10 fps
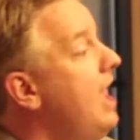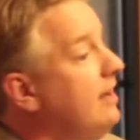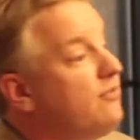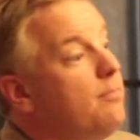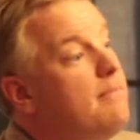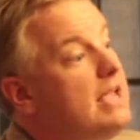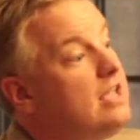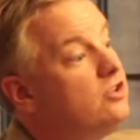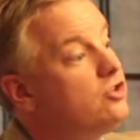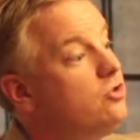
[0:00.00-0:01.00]
and for
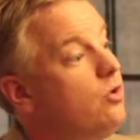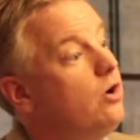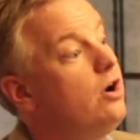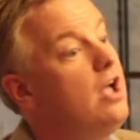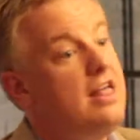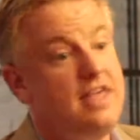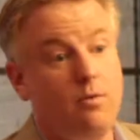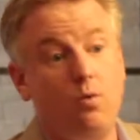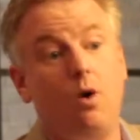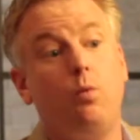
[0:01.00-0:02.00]
making sure
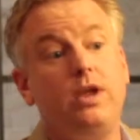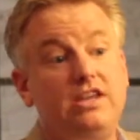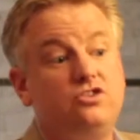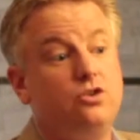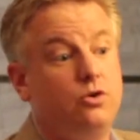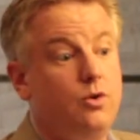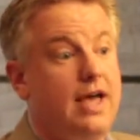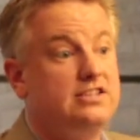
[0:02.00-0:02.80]
that what we do